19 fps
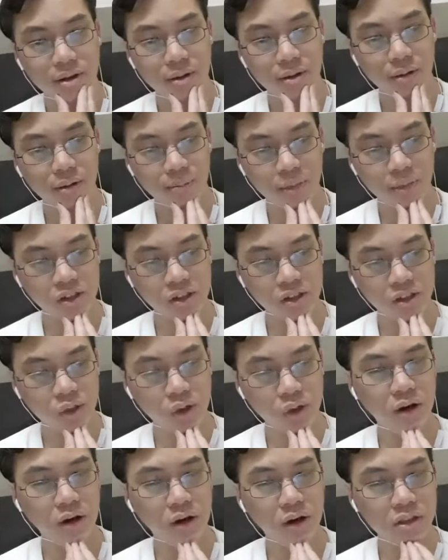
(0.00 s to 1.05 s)
not sure
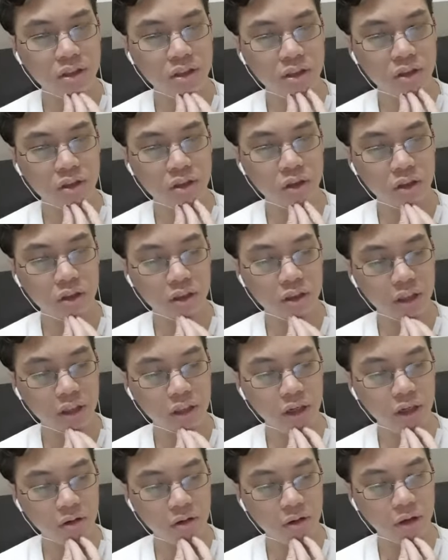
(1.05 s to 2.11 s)
how this is going to turn
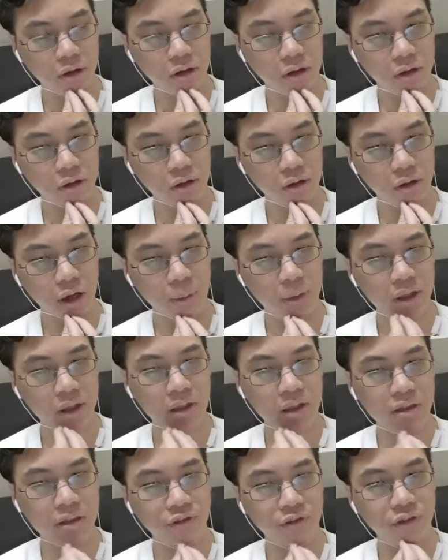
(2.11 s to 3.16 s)
out uh, i mean
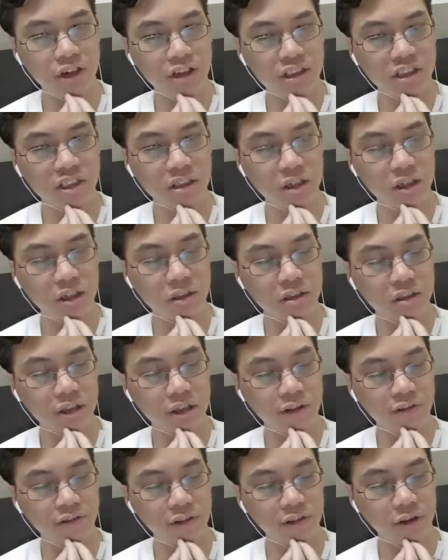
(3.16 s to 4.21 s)
it's a very it's
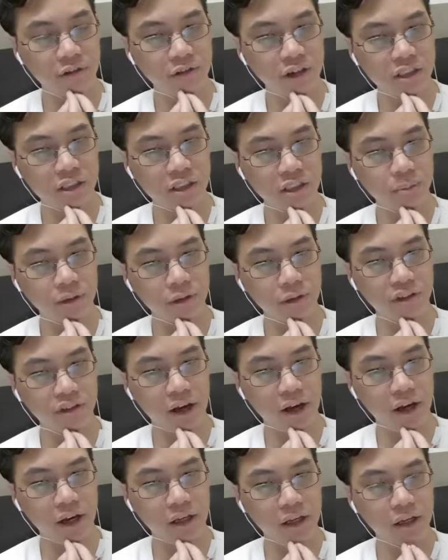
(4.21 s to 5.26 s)
definitely a very
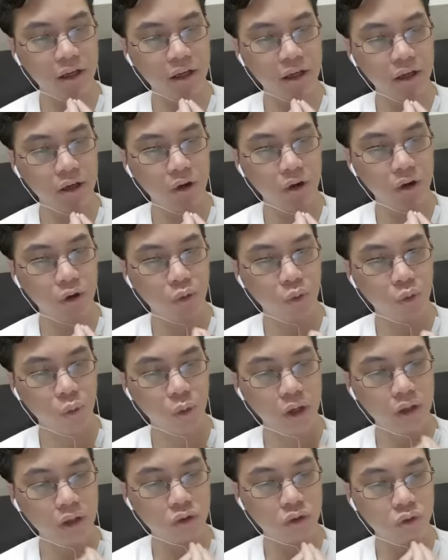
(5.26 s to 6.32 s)
simplifying way
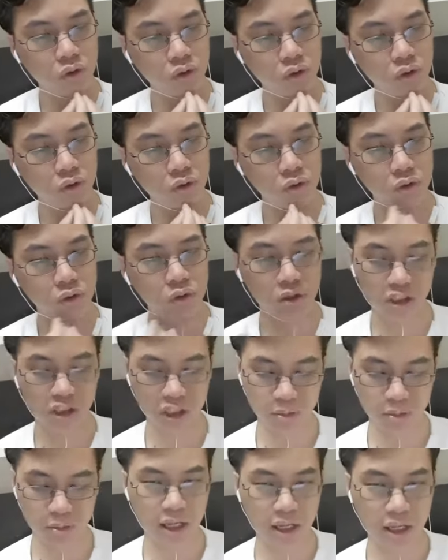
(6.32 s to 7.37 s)
to do
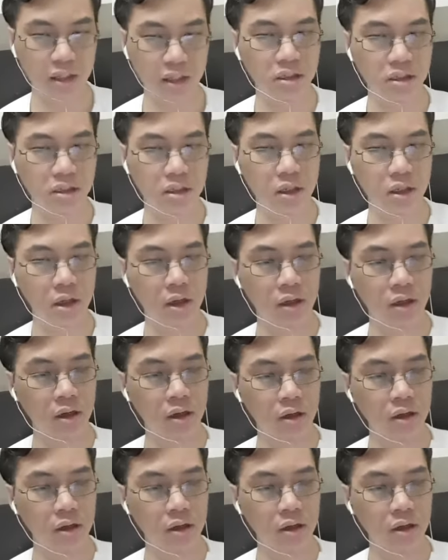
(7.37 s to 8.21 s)
ship stats uh,